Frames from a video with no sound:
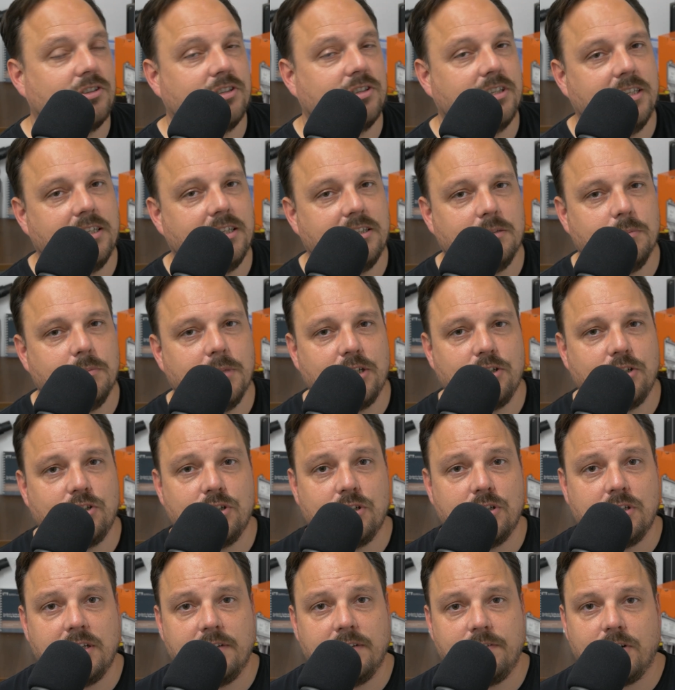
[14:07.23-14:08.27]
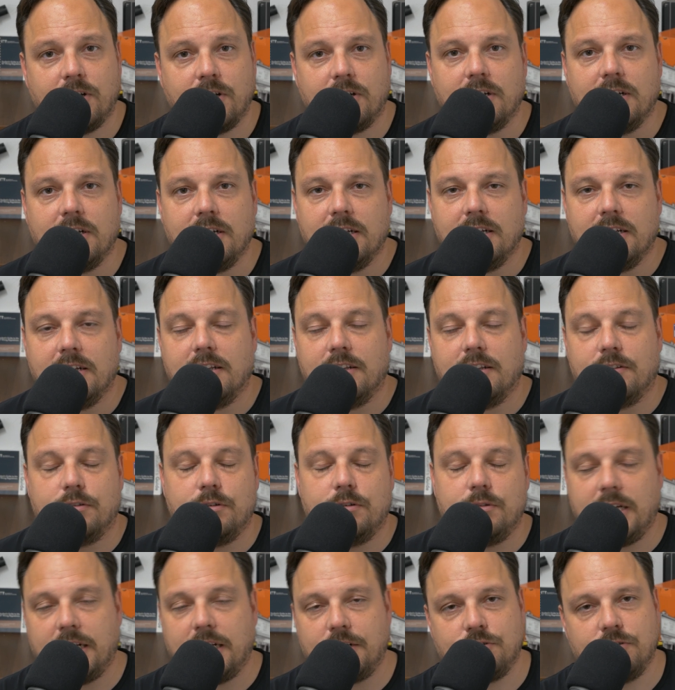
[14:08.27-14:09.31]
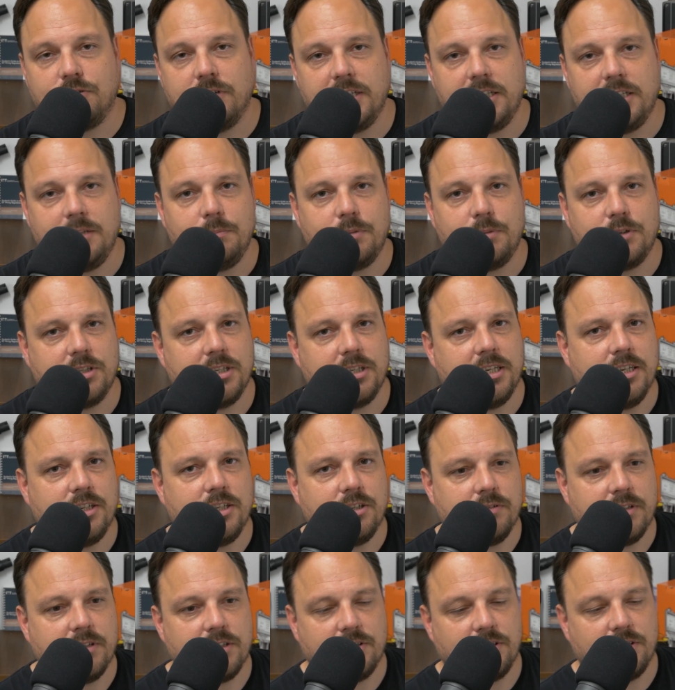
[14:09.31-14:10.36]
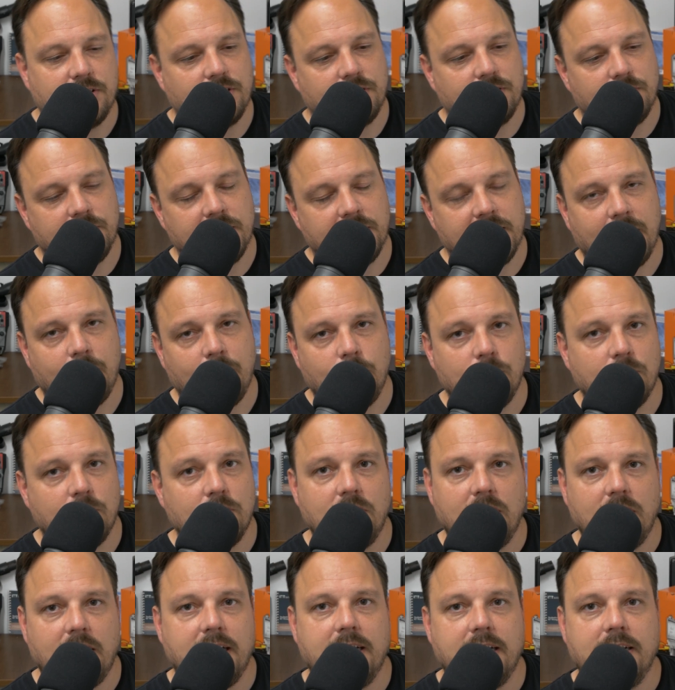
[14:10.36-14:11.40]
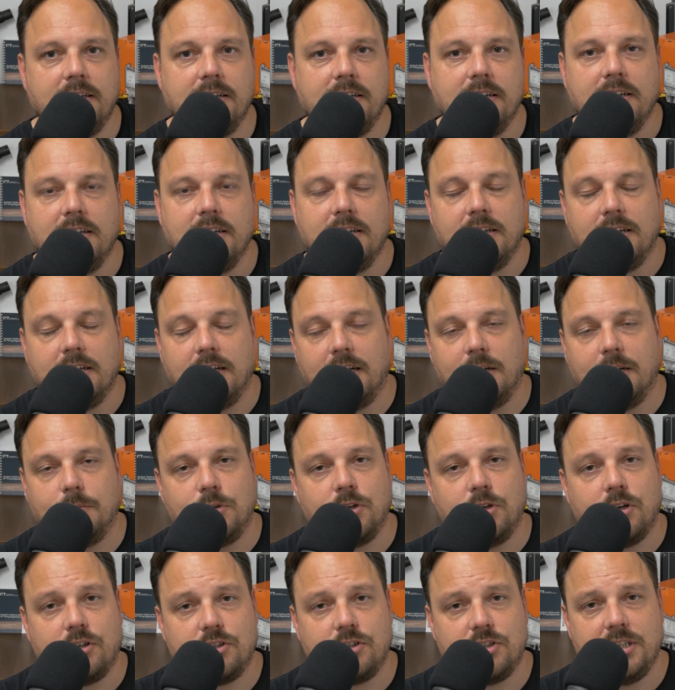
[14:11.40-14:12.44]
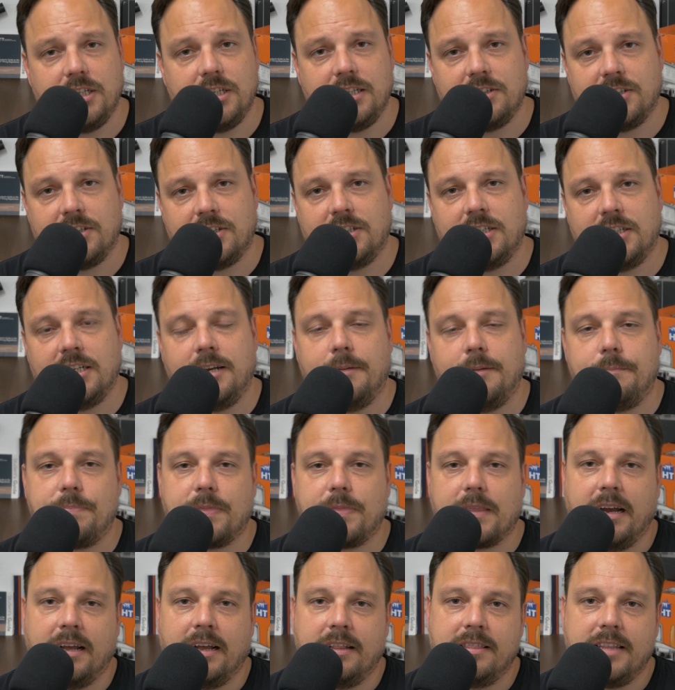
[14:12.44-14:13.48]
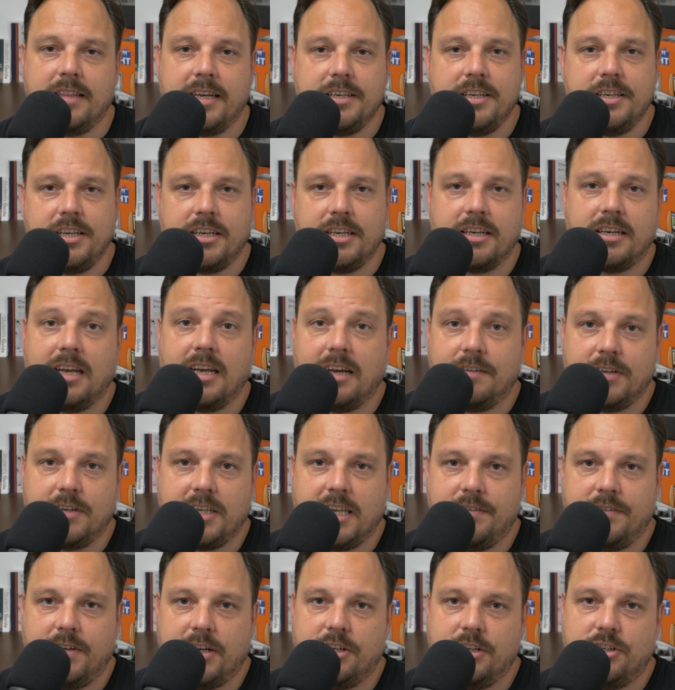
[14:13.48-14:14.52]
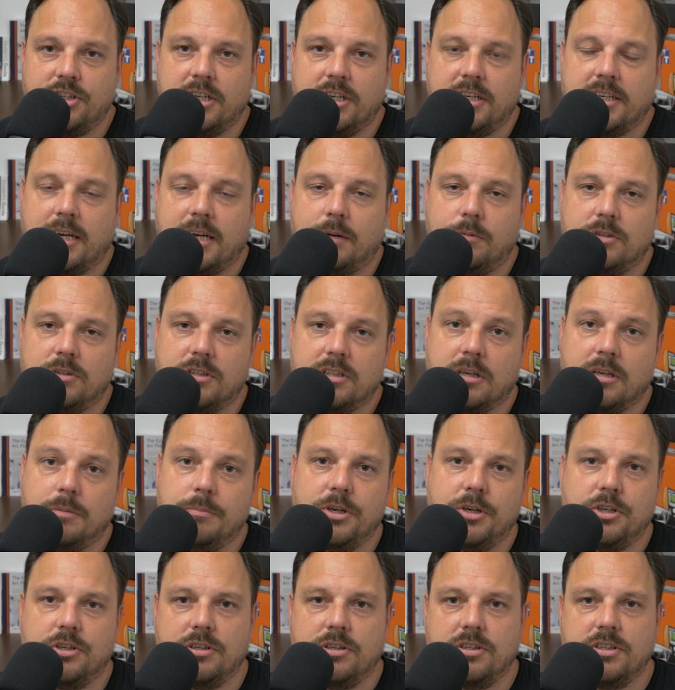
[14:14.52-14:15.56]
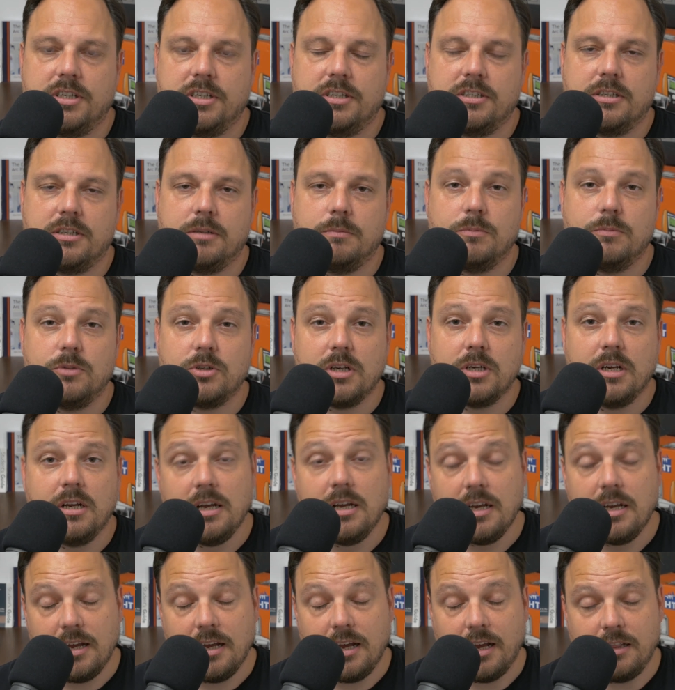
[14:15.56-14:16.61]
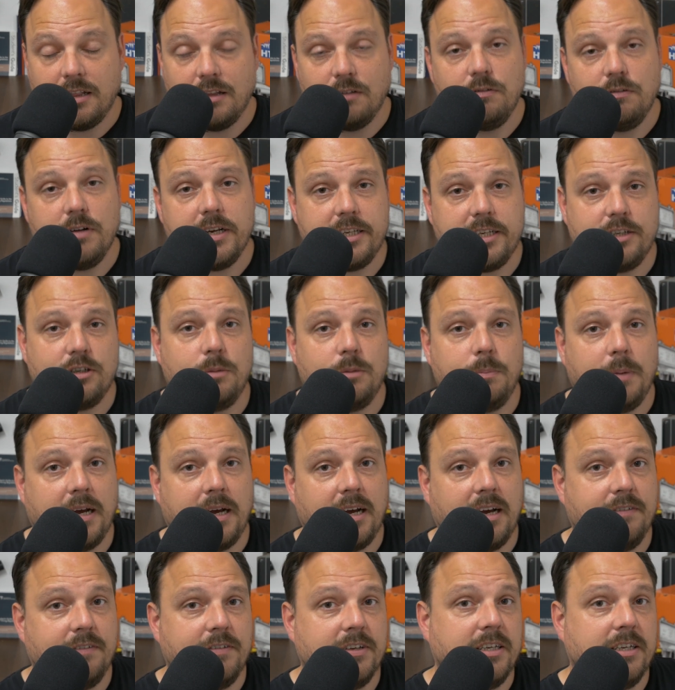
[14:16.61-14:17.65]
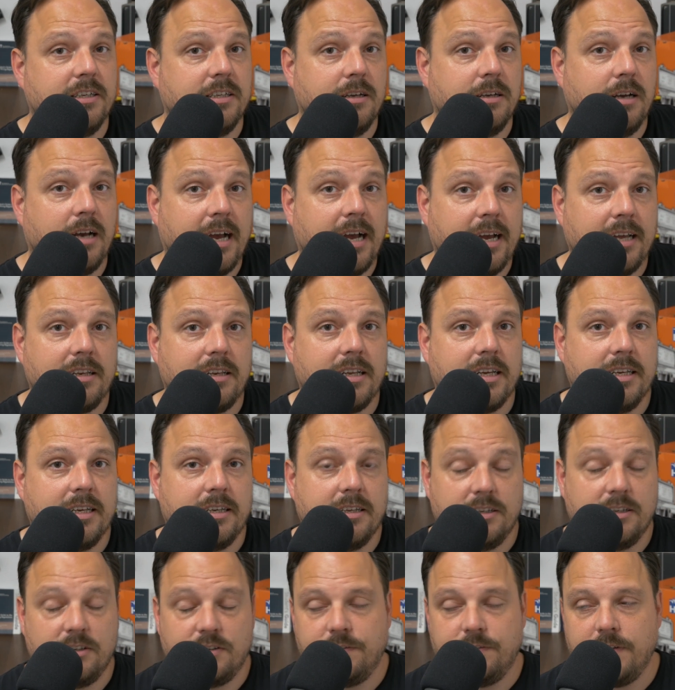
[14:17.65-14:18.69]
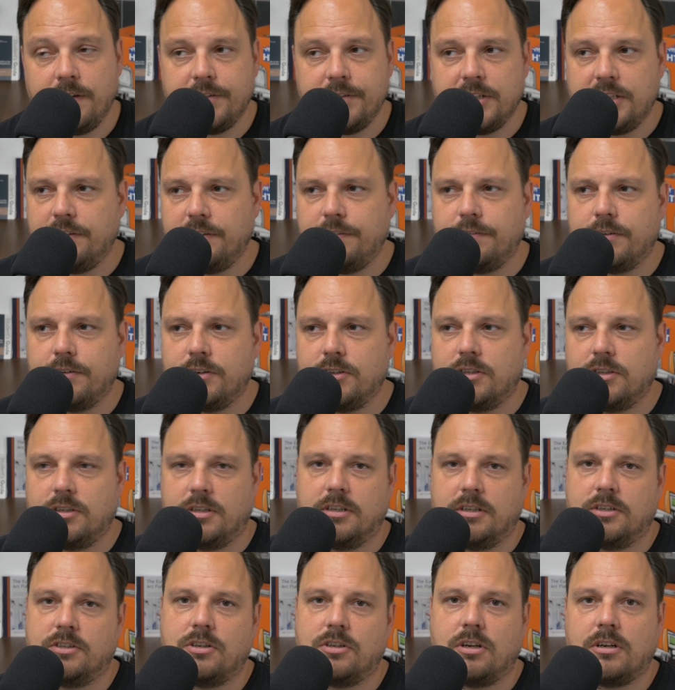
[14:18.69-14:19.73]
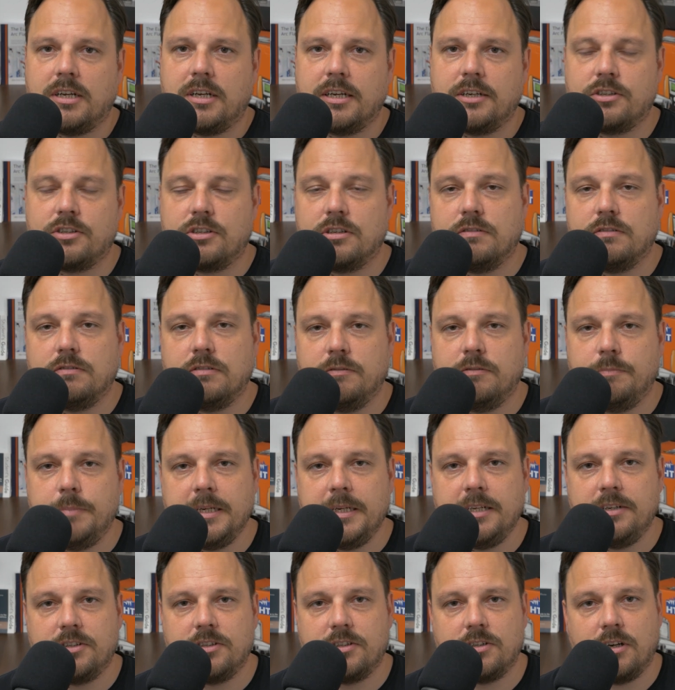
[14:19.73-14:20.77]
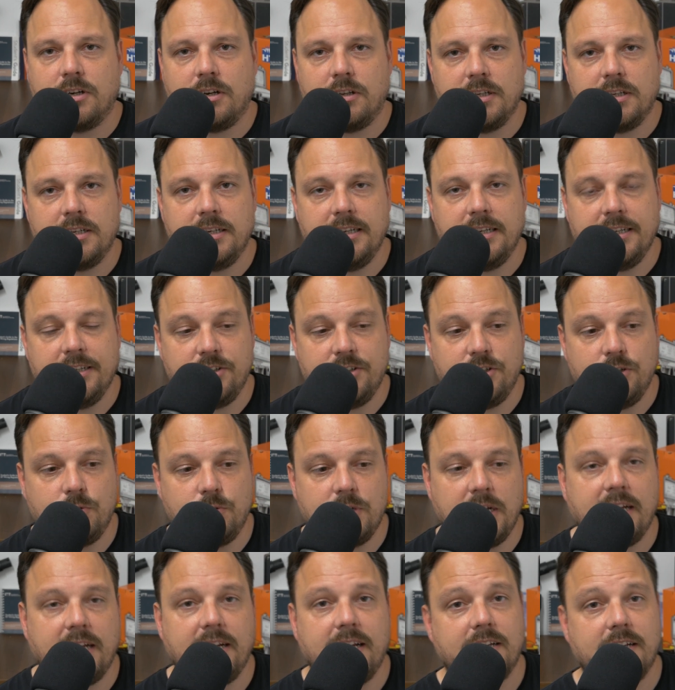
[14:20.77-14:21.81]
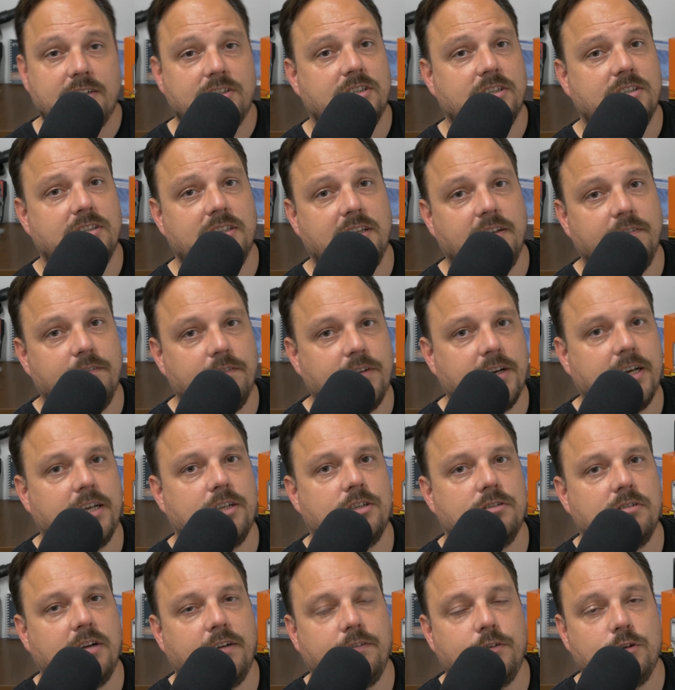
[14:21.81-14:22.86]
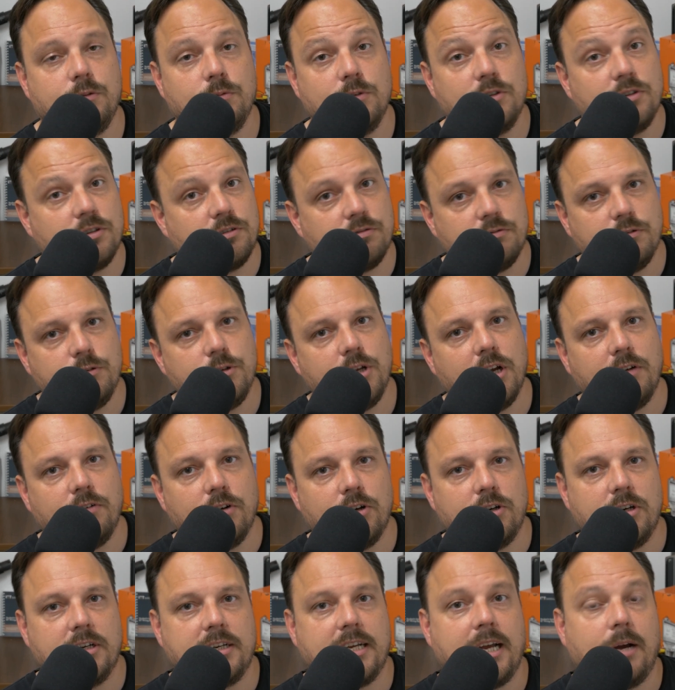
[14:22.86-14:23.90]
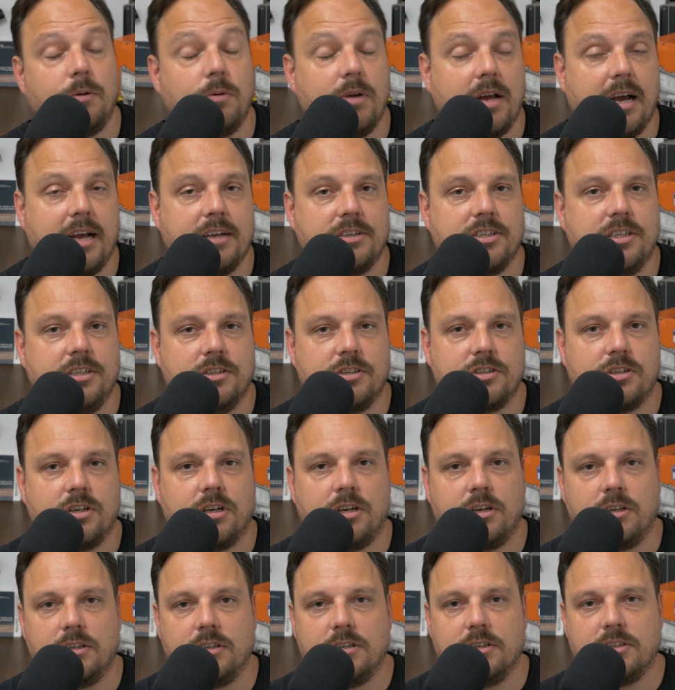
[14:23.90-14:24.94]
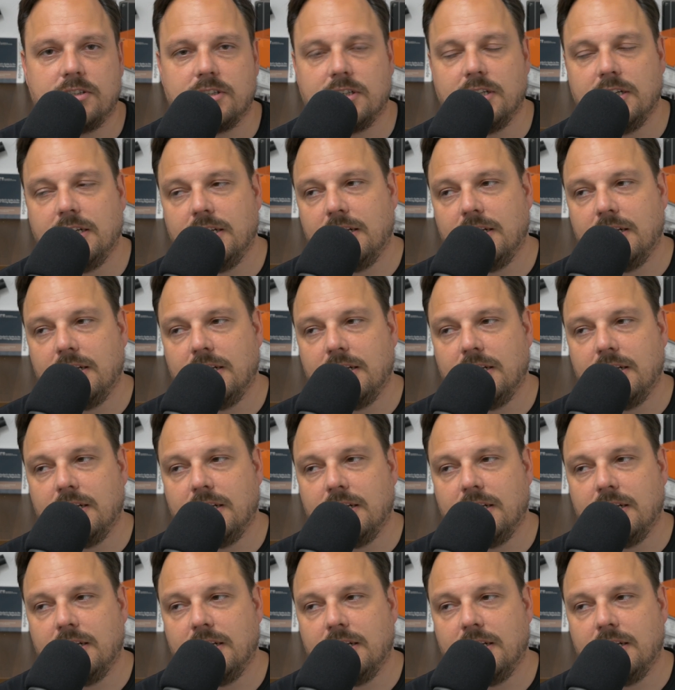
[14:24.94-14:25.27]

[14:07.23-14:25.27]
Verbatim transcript: So you need to make sure you've got through that training procedure. It's a three-hour online um, course you need to sit, and then you can have a GivEnergy account to commission systems. And the really good part of it that I like, it's very different to the Solax stuff we've been installing, is you can access the inverter afterwards through your own account as installers.